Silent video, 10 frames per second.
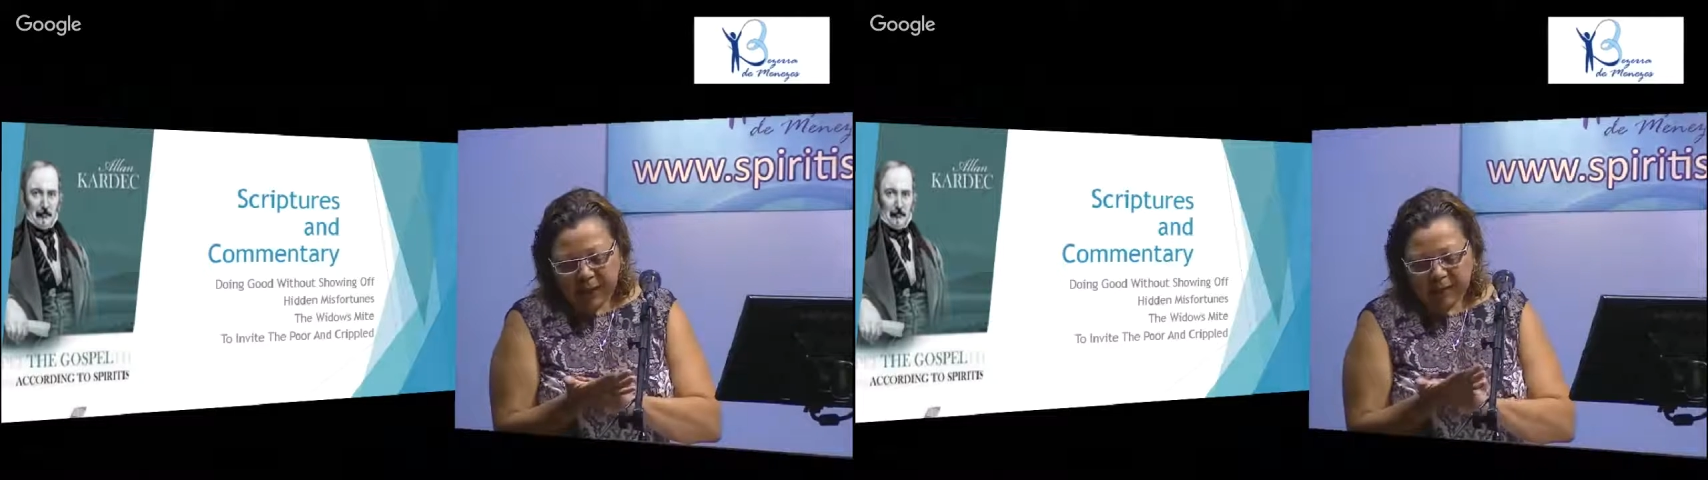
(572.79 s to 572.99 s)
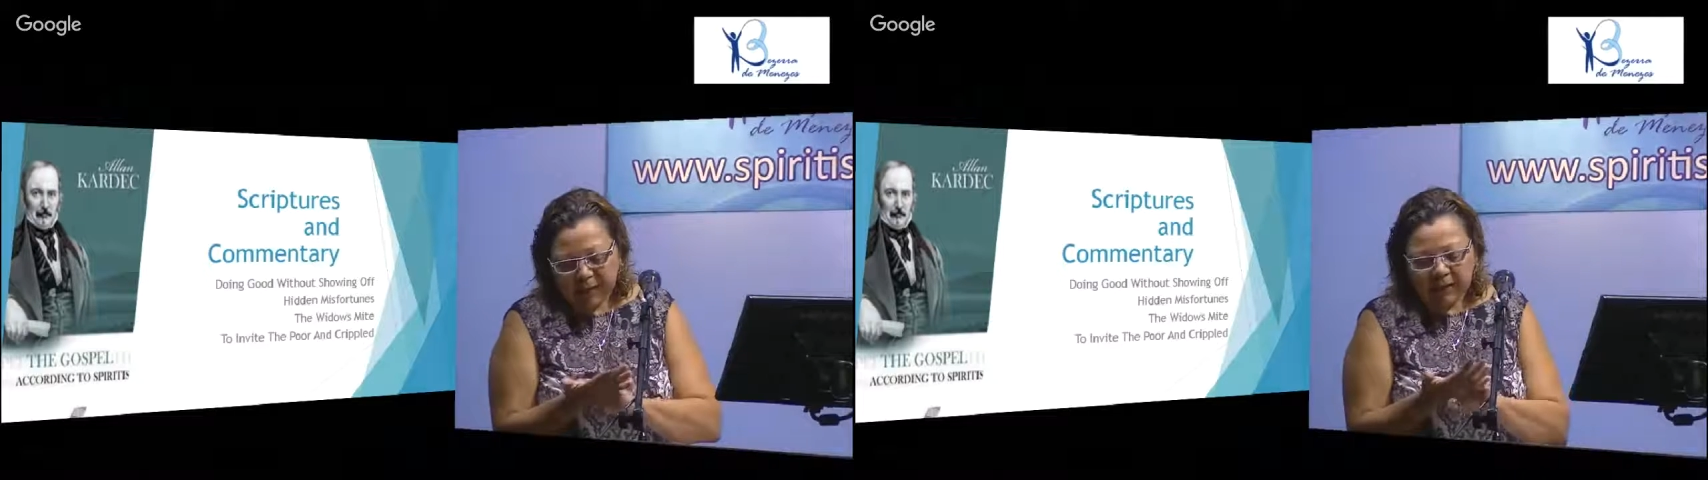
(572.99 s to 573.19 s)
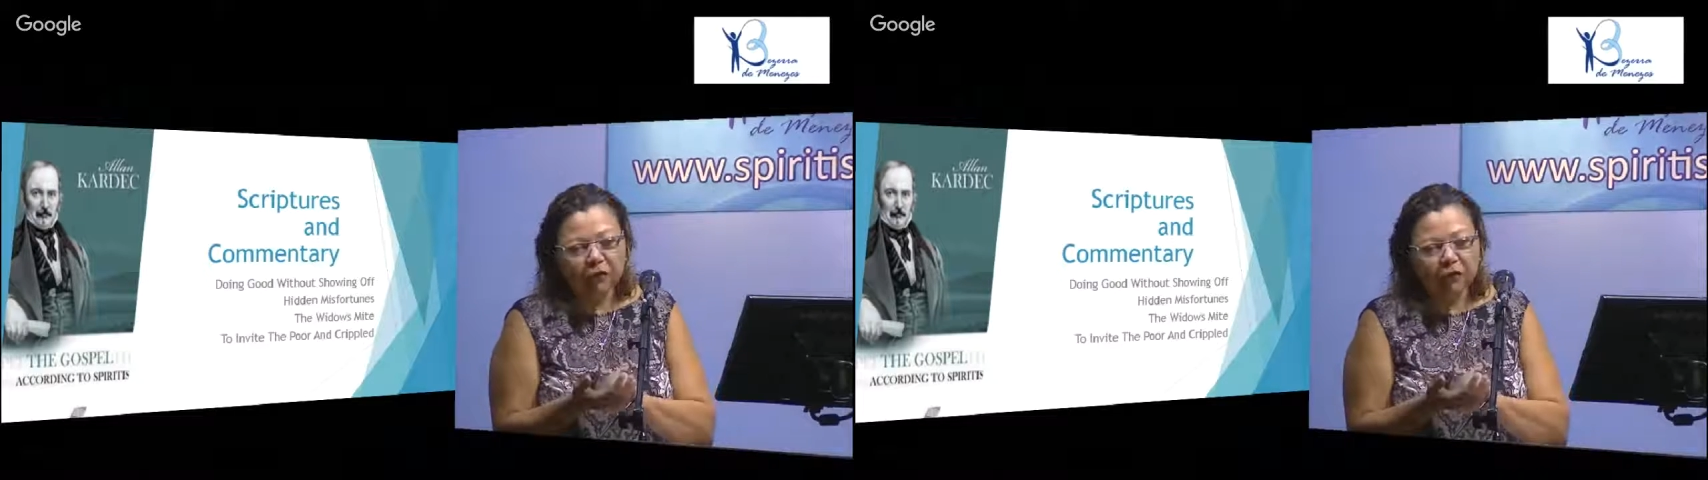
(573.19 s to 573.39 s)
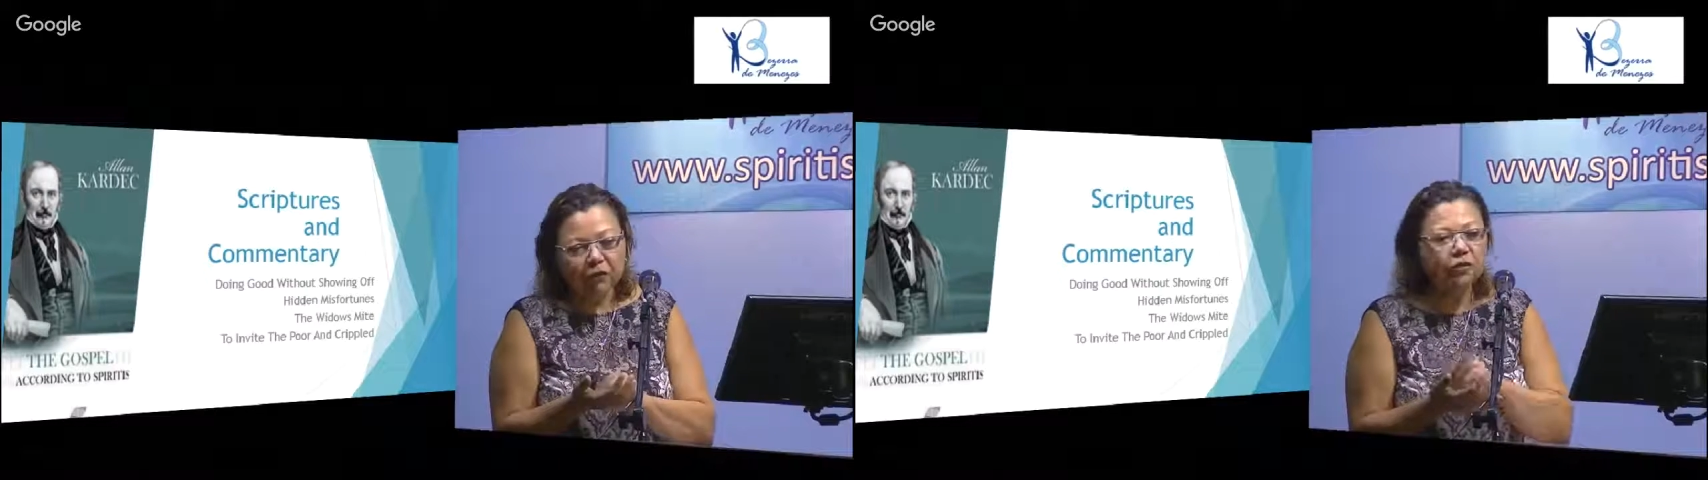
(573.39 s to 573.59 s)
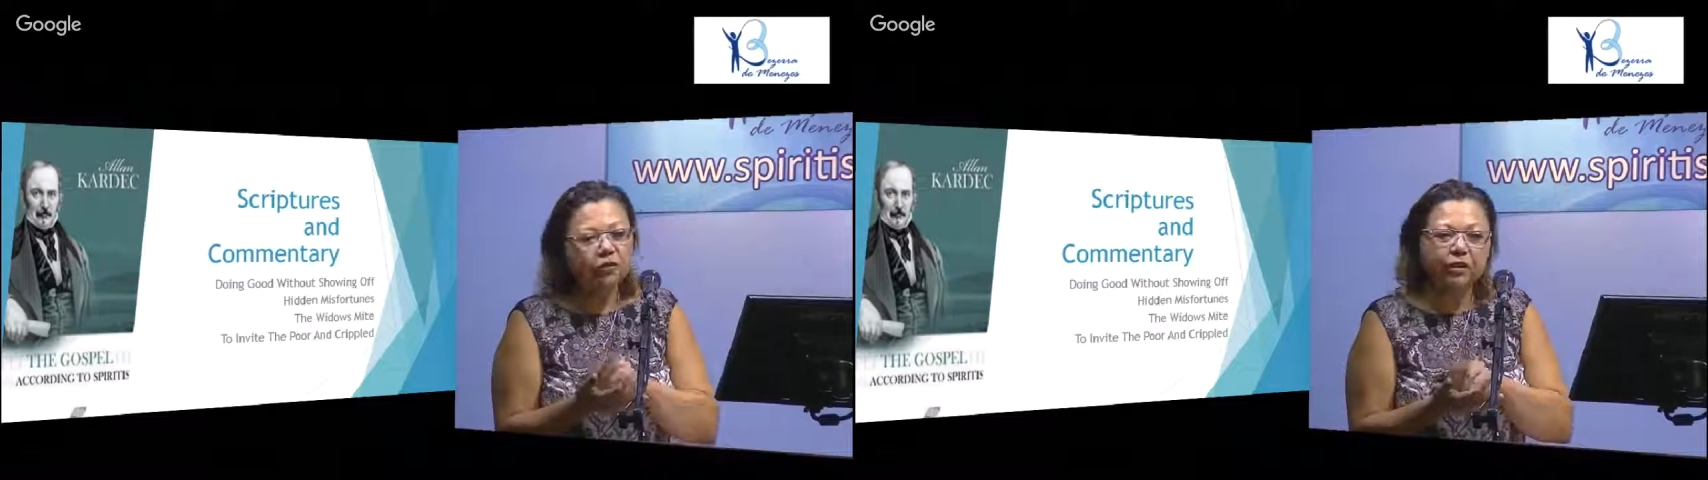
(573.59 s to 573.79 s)
and she
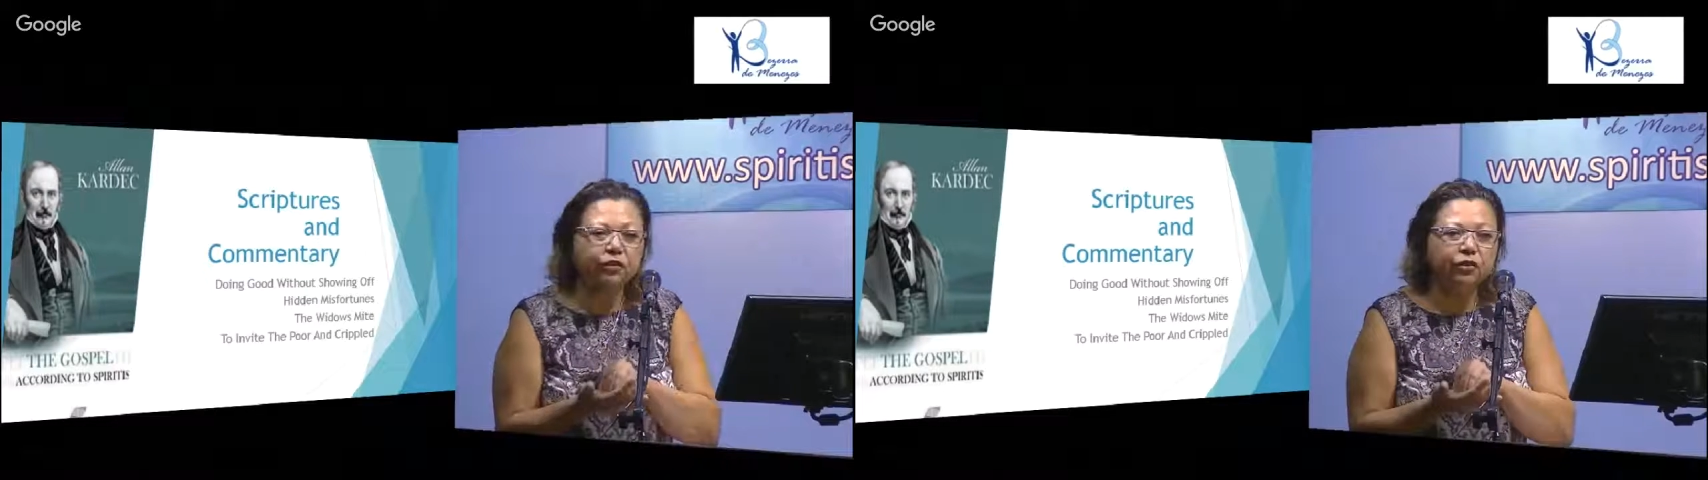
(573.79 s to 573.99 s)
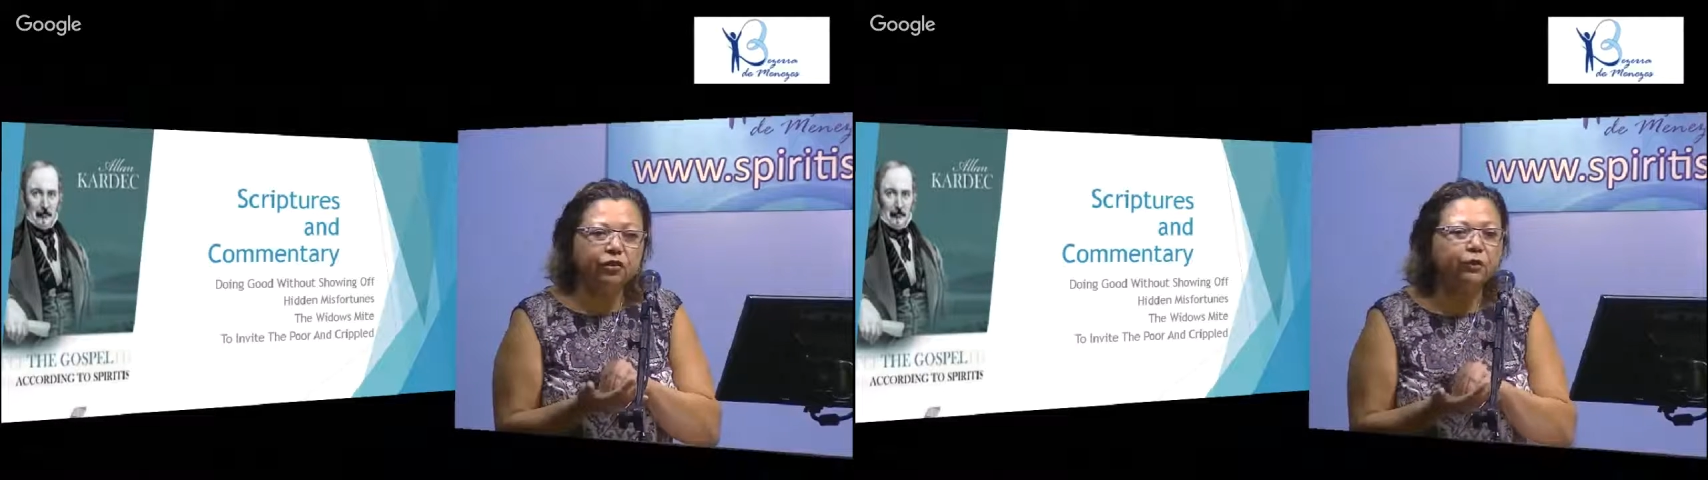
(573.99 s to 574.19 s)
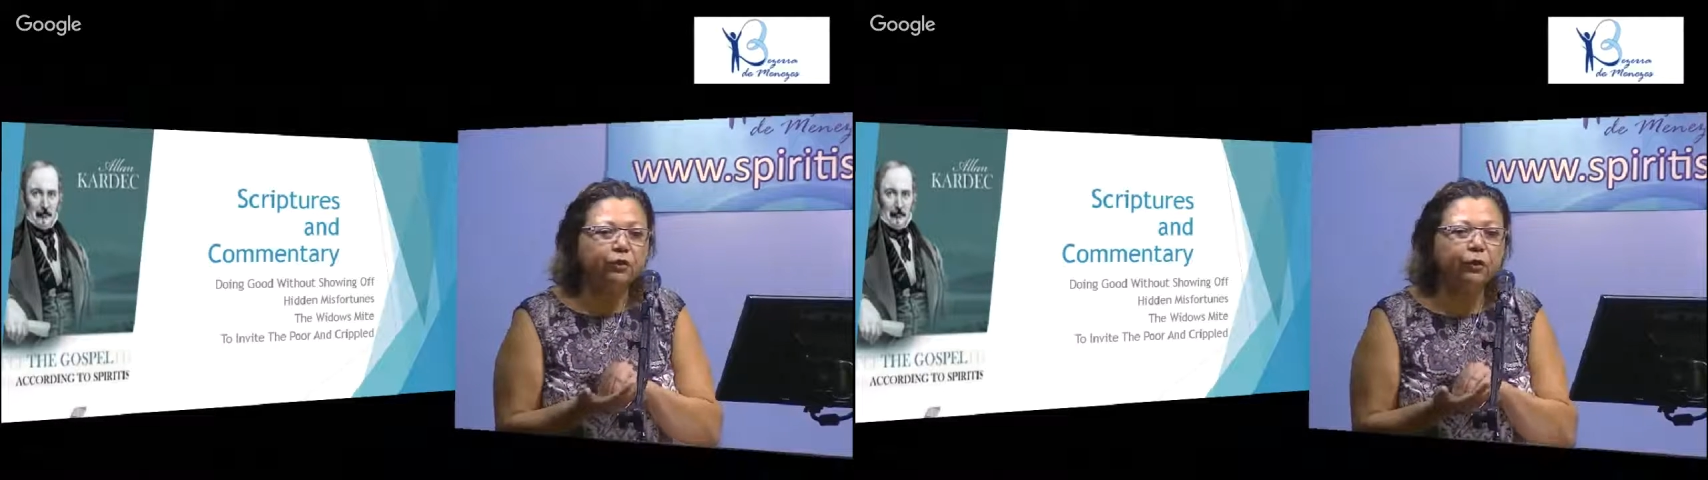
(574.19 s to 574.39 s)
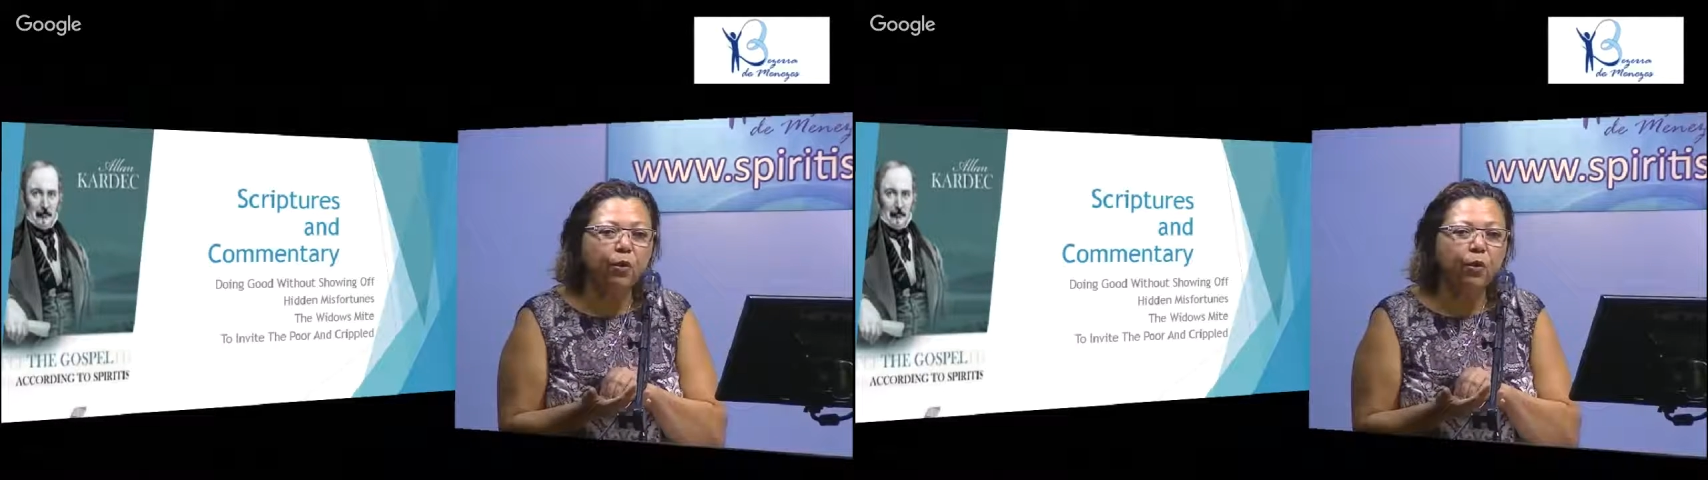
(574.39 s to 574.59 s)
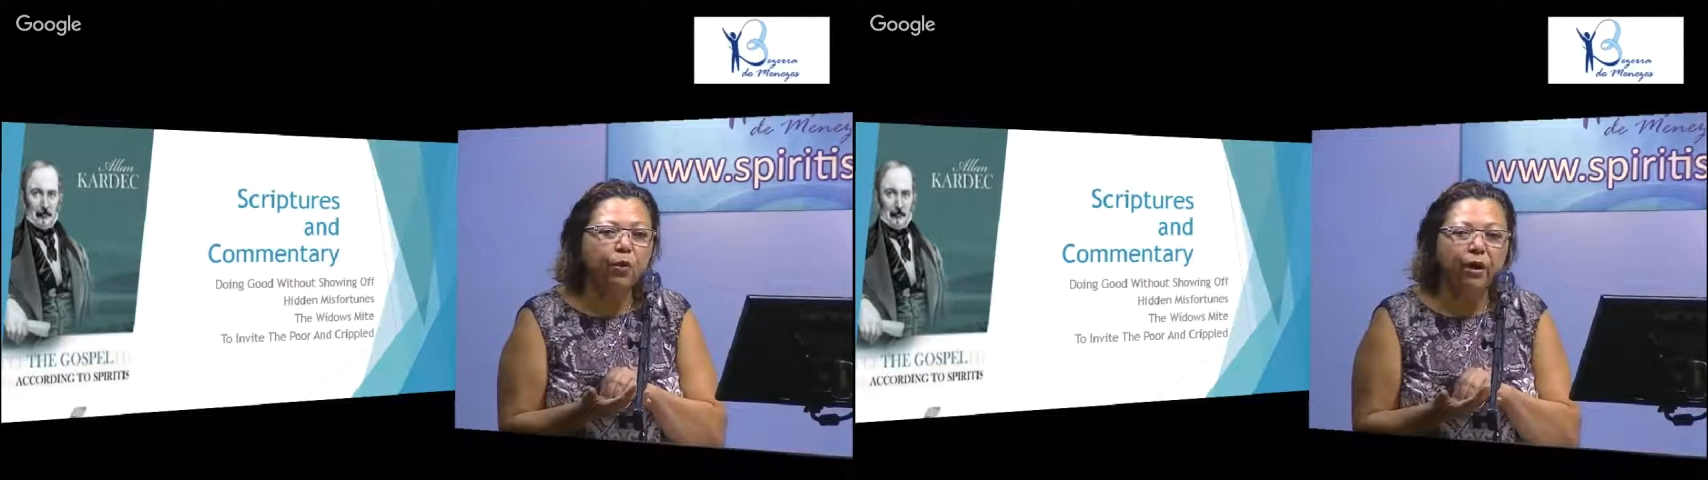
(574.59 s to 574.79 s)
said just few
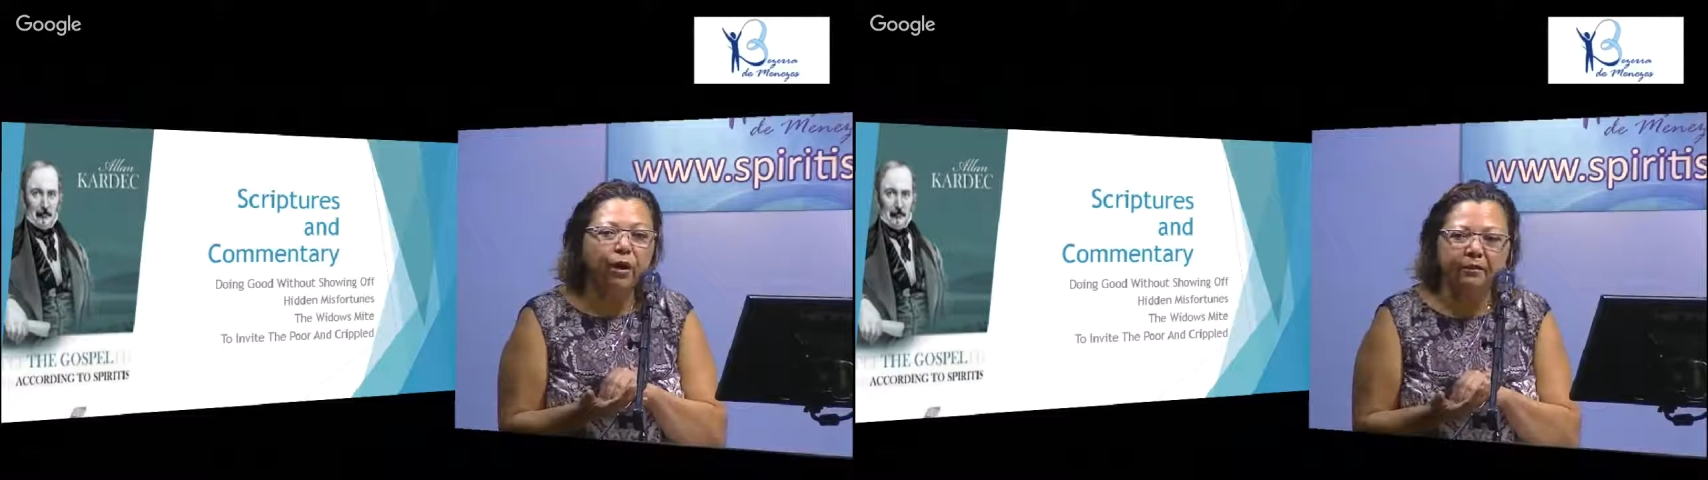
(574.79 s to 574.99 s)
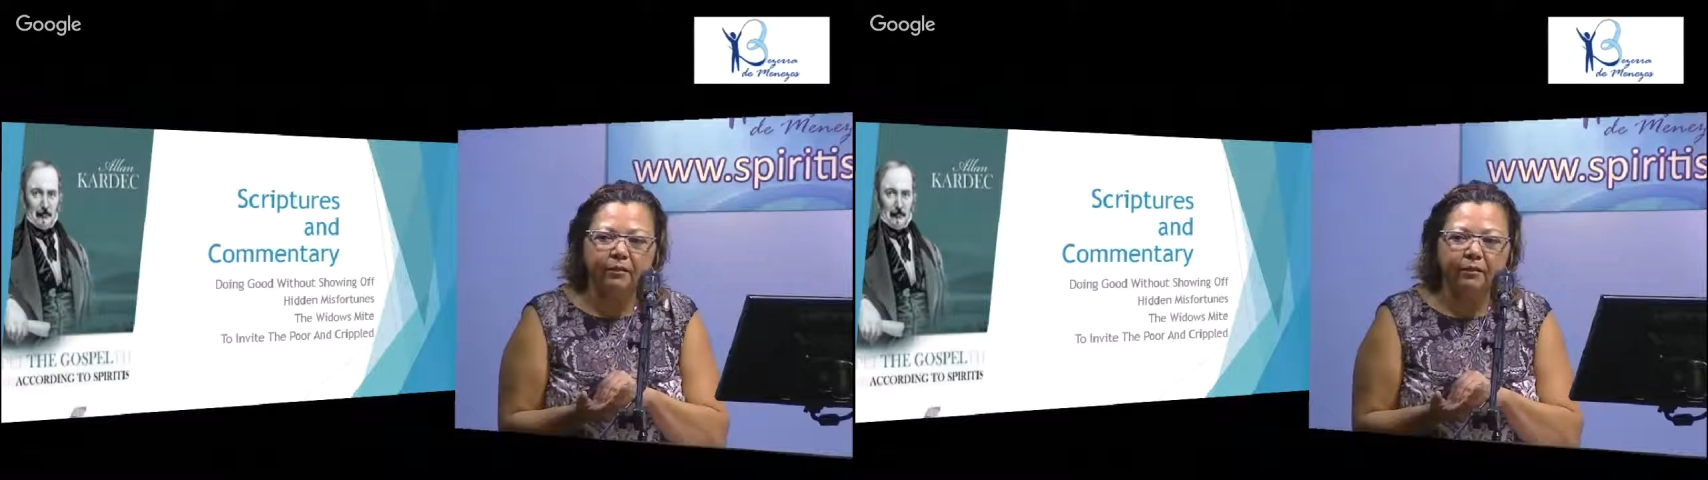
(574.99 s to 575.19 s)
coins.